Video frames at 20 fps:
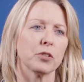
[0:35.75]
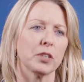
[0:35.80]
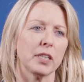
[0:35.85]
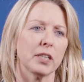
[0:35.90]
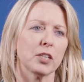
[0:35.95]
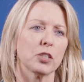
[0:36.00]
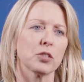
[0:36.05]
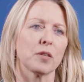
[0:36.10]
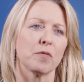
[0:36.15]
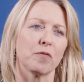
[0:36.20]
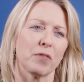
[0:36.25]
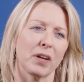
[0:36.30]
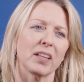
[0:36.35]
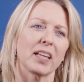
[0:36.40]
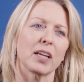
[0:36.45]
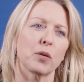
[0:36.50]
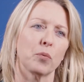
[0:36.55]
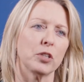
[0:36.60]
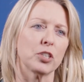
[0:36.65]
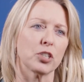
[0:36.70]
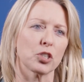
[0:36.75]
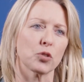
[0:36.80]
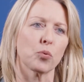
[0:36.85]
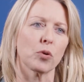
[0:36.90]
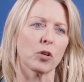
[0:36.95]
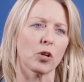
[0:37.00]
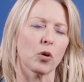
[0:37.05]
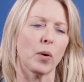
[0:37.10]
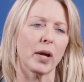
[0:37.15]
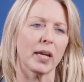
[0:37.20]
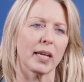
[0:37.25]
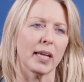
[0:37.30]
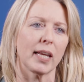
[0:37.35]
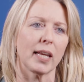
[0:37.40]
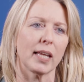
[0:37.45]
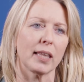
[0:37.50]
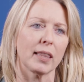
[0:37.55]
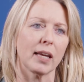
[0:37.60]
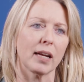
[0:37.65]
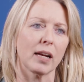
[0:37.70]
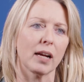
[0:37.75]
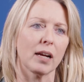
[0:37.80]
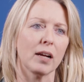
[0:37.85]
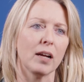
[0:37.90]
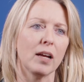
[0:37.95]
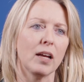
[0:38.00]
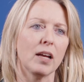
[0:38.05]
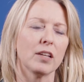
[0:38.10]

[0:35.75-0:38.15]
years and felt like we just weren't quite getting there.